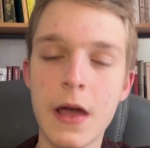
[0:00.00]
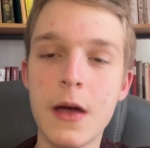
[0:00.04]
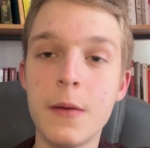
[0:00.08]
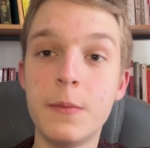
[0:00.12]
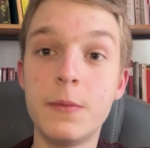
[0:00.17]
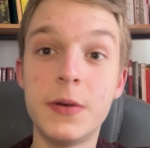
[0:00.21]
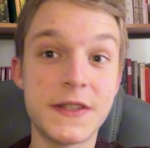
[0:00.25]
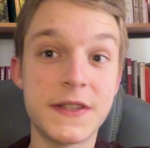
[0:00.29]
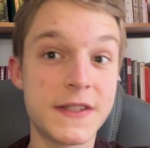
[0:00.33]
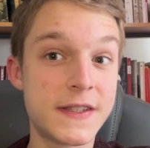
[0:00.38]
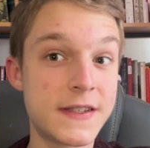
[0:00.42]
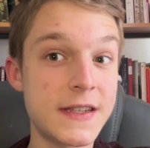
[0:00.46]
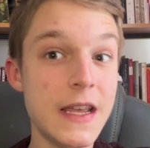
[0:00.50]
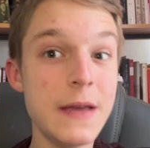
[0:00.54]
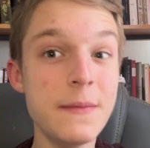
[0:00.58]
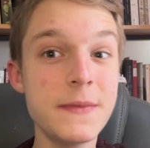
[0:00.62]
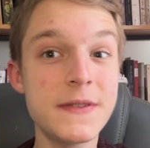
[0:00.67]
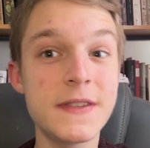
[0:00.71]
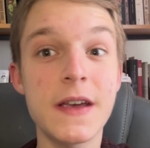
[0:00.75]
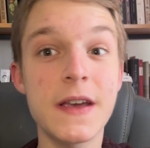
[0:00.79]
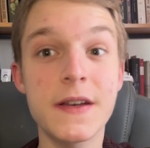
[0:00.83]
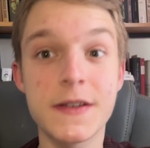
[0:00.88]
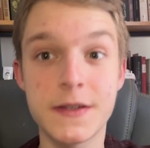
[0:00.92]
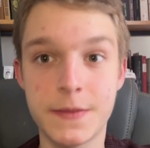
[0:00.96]
But
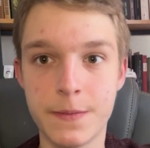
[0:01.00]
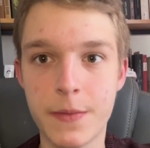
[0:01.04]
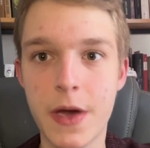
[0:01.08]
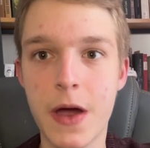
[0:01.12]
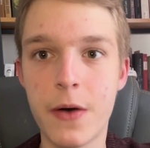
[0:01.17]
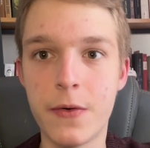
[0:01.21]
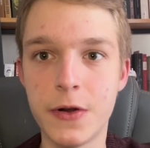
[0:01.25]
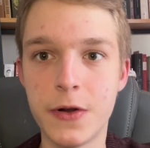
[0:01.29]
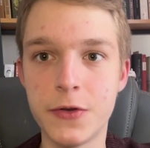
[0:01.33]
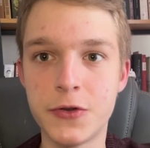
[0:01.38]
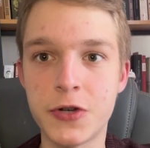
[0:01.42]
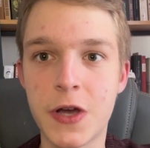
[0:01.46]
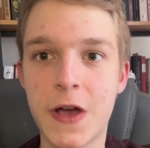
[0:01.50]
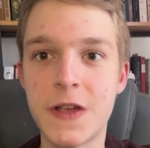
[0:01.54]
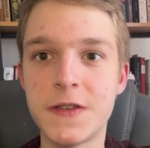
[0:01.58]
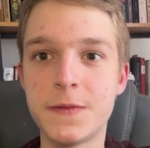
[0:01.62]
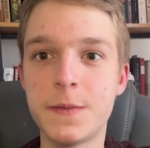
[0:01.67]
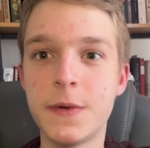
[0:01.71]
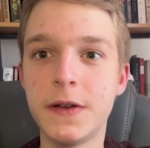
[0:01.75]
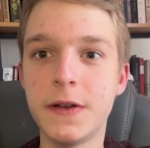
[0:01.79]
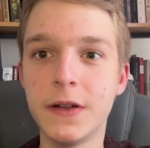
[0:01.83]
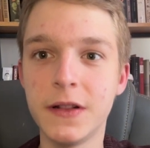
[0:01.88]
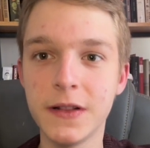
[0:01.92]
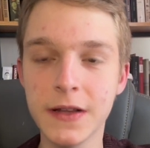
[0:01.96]
same-sex marriage has
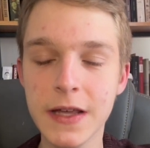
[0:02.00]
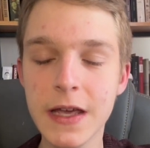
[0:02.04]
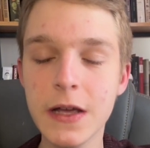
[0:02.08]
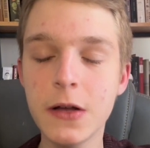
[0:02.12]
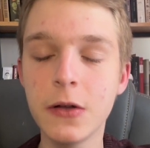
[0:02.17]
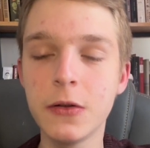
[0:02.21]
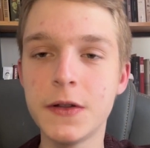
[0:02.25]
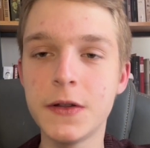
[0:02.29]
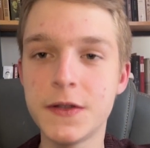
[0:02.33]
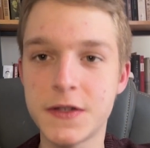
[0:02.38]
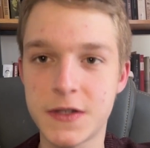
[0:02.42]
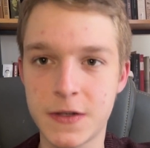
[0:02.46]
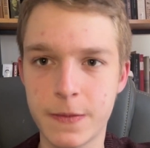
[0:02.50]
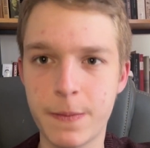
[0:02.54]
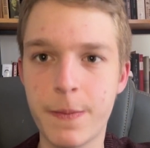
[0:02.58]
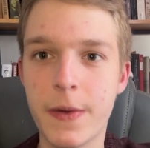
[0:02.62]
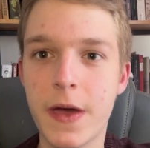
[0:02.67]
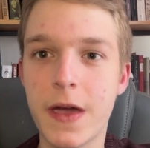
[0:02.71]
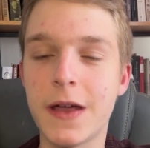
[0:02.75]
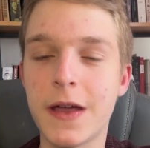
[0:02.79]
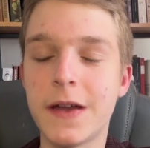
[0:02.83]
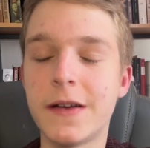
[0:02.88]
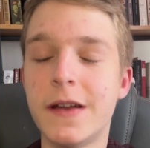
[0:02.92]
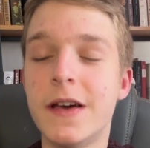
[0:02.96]
been legal in
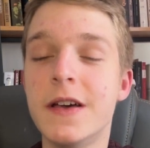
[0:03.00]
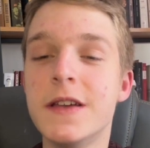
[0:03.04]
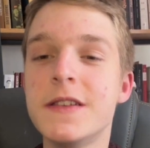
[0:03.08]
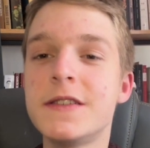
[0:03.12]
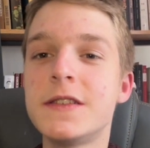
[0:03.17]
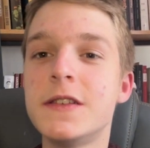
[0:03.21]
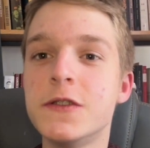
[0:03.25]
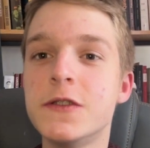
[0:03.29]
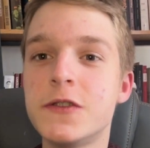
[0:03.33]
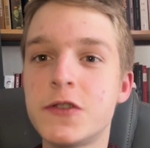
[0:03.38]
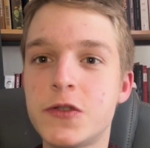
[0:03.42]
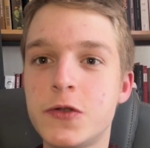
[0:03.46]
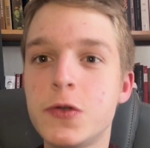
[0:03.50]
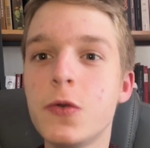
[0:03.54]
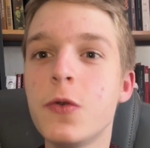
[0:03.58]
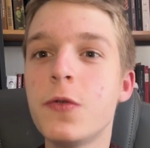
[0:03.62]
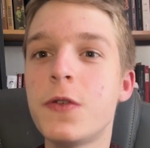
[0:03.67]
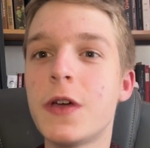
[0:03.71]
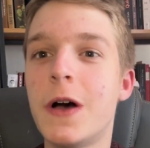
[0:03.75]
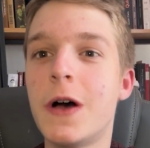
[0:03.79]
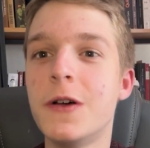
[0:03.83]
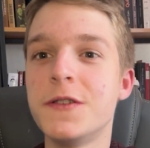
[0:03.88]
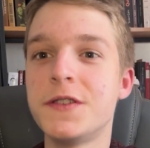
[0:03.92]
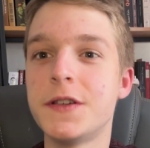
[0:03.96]
Spain since
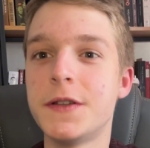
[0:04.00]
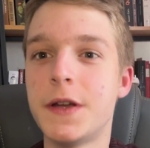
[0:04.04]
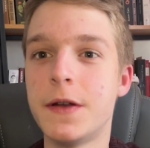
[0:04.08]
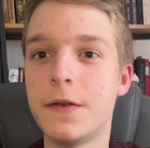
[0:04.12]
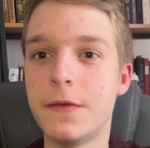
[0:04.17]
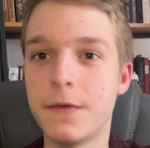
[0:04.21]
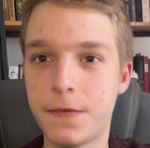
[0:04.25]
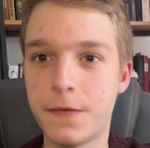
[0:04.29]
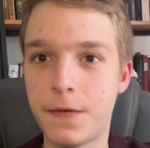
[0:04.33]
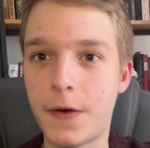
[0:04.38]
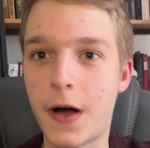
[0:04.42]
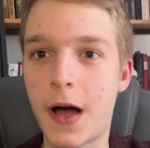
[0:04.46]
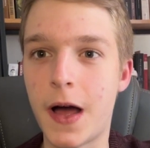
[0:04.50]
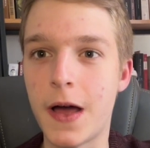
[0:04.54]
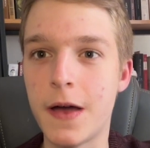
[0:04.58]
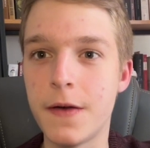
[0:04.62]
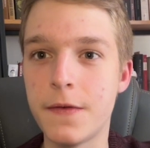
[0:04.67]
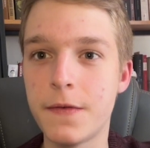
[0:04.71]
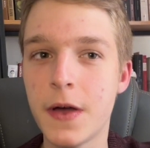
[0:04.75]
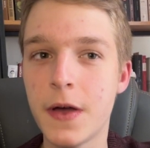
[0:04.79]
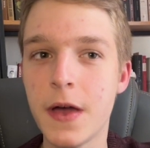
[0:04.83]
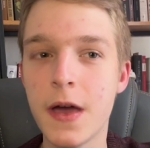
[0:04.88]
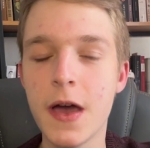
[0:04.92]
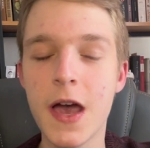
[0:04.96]
2005.
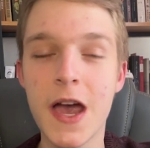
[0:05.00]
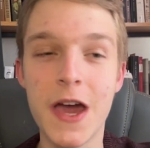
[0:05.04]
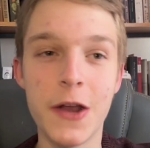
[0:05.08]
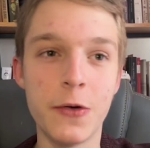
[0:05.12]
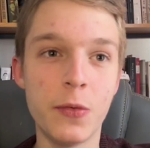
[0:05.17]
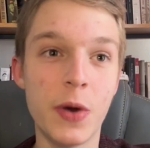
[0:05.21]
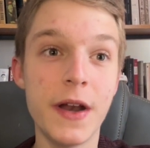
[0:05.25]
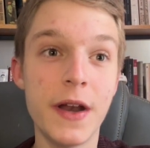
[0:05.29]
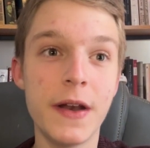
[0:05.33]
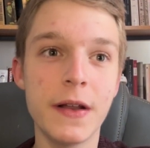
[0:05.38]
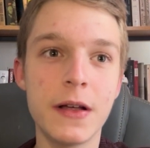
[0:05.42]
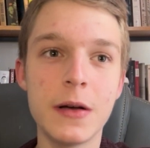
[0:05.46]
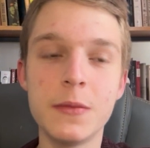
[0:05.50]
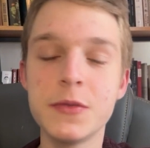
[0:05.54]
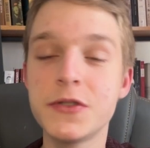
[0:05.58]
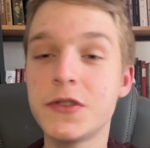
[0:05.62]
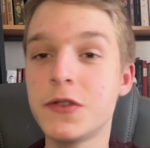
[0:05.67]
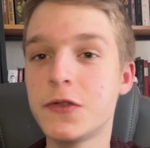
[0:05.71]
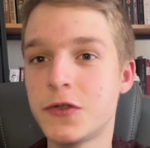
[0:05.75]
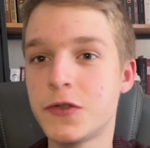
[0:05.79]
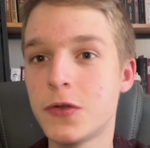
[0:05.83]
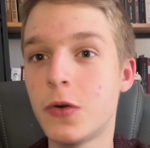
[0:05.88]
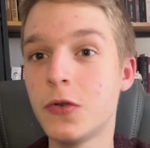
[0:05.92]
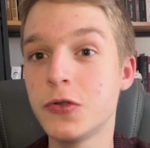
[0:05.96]
And when it comes
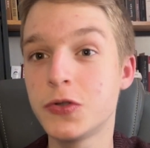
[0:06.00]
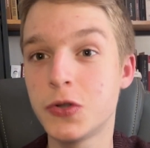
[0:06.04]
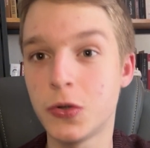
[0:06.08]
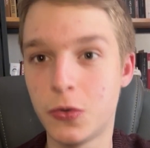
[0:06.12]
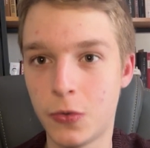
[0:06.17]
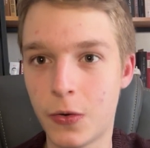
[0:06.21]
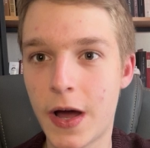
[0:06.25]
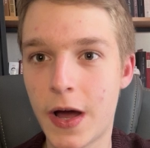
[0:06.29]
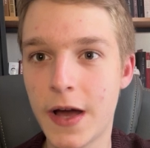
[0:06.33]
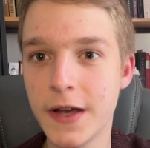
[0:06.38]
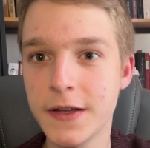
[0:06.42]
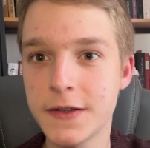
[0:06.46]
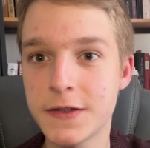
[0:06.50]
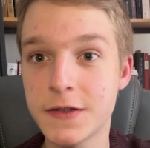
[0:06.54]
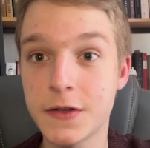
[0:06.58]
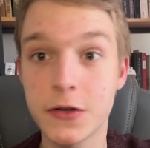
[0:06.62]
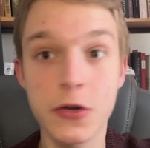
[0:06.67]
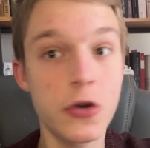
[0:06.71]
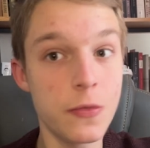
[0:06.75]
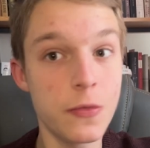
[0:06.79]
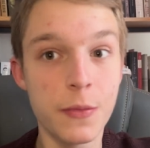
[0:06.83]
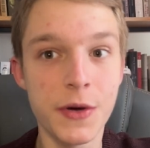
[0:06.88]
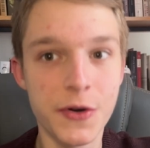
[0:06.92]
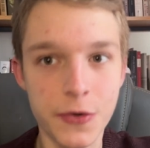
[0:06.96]
to social rights,
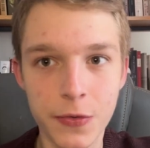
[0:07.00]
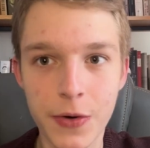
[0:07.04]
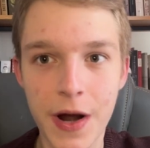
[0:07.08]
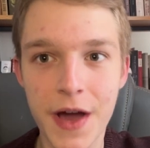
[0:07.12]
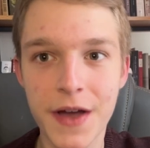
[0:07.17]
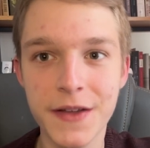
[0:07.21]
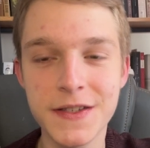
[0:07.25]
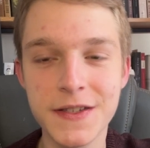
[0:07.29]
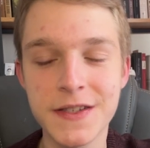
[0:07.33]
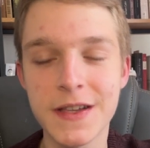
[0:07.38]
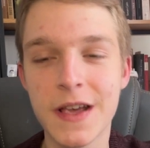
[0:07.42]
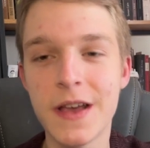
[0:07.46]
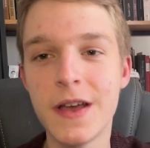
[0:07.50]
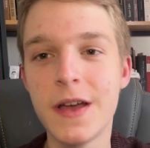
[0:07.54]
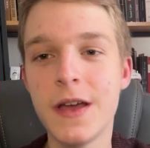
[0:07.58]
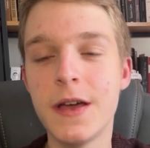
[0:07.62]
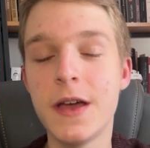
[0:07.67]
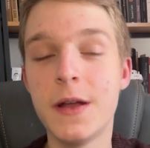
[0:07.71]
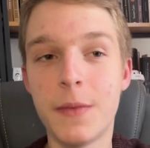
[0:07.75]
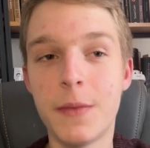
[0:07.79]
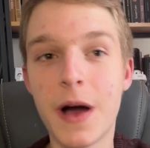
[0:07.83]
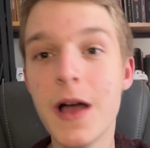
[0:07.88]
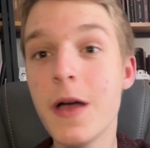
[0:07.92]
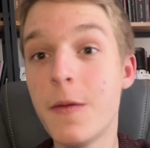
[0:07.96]
human rights,
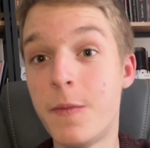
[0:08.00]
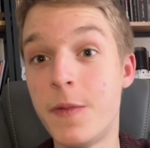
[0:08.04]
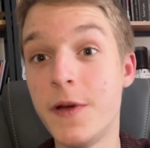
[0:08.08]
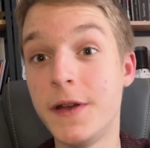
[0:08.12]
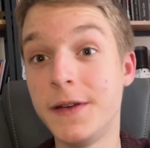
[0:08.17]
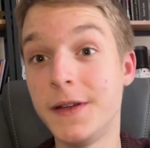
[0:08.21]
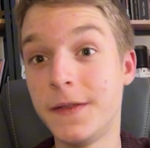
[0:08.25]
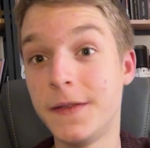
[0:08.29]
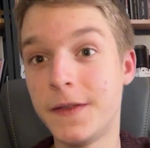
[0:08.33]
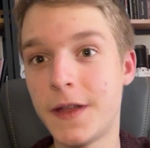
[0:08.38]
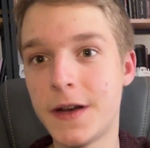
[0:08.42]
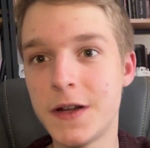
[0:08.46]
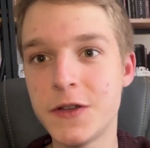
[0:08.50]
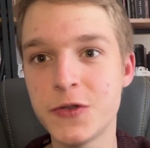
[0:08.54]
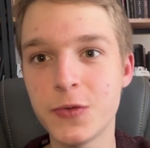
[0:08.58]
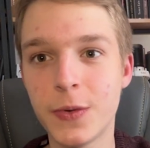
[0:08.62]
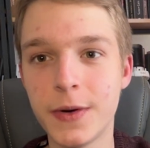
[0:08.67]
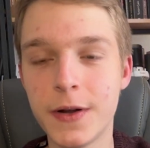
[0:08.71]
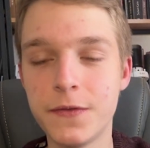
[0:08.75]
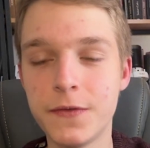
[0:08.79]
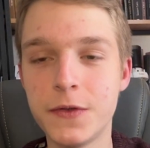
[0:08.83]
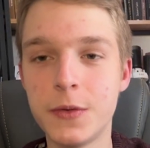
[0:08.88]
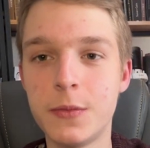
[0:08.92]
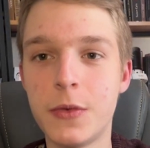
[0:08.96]
in my opinion, that is
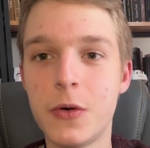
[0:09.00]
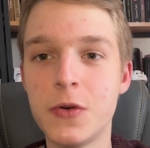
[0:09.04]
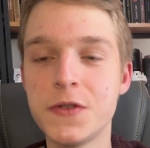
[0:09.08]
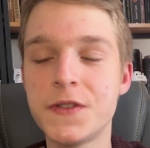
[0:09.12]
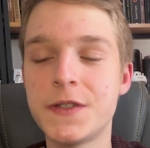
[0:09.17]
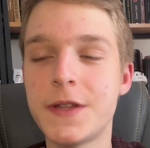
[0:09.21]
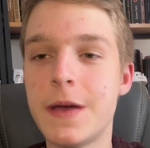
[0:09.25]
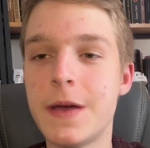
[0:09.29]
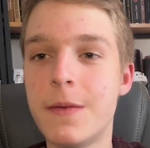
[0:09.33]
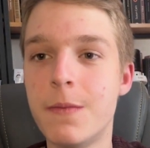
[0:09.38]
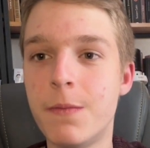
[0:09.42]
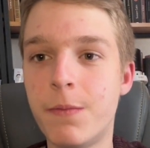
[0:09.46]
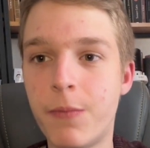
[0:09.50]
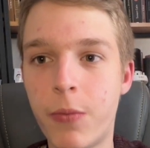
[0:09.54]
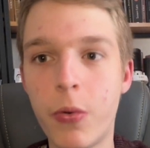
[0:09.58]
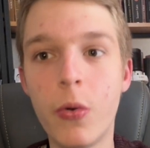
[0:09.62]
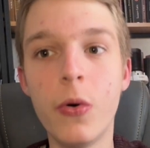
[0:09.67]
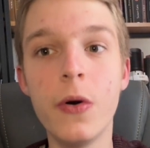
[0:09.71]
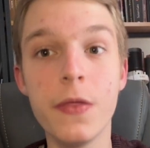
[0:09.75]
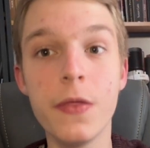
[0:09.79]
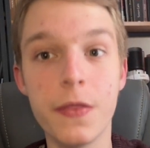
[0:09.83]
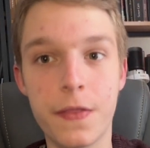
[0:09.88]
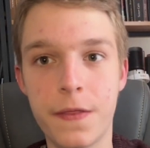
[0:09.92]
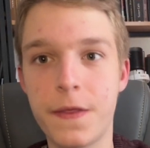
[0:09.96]
one of the most
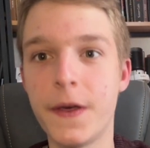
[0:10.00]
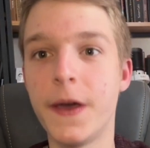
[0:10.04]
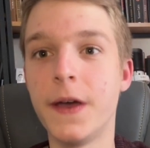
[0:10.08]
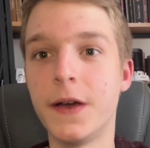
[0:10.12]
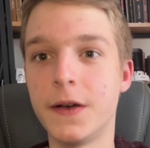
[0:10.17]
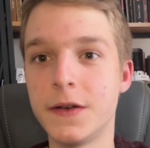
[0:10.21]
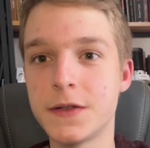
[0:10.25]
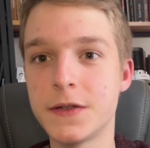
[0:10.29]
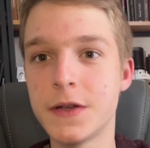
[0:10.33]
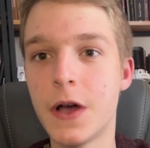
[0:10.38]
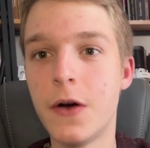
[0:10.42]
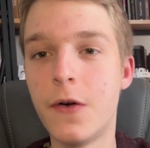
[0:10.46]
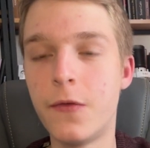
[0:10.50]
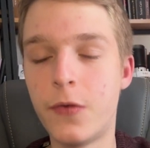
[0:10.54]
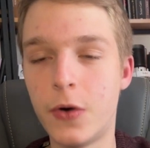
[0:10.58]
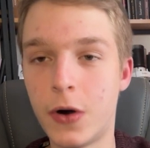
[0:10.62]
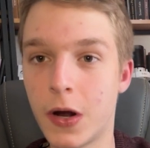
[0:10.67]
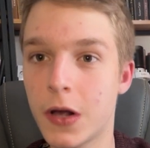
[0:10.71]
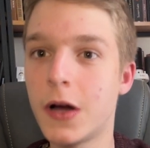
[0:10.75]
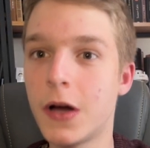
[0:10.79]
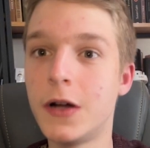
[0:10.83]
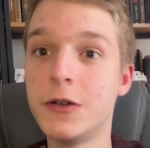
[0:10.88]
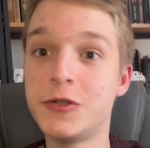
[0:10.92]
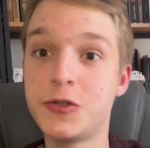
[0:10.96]
important things for
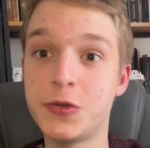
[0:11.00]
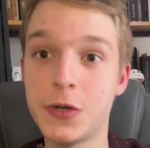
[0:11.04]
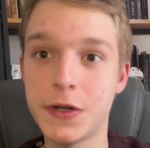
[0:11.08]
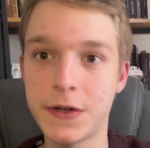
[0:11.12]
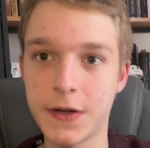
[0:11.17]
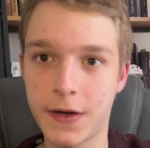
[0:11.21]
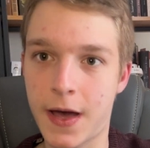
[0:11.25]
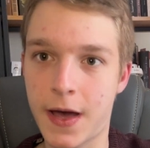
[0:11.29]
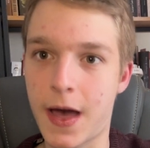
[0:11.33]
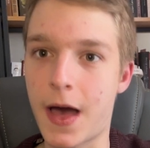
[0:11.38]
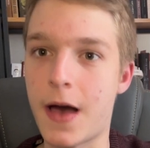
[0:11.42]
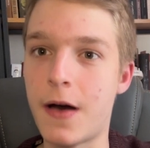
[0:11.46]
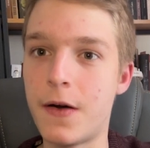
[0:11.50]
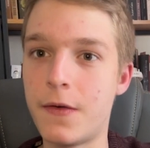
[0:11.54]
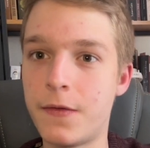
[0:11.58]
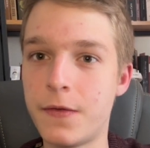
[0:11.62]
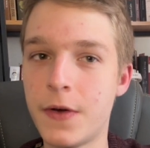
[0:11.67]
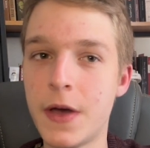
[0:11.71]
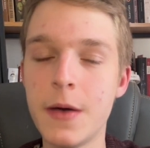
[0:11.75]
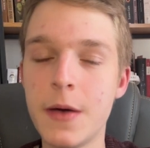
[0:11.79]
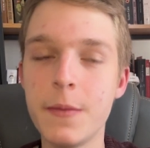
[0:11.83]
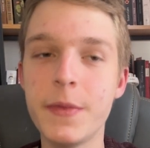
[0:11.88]
a country to have.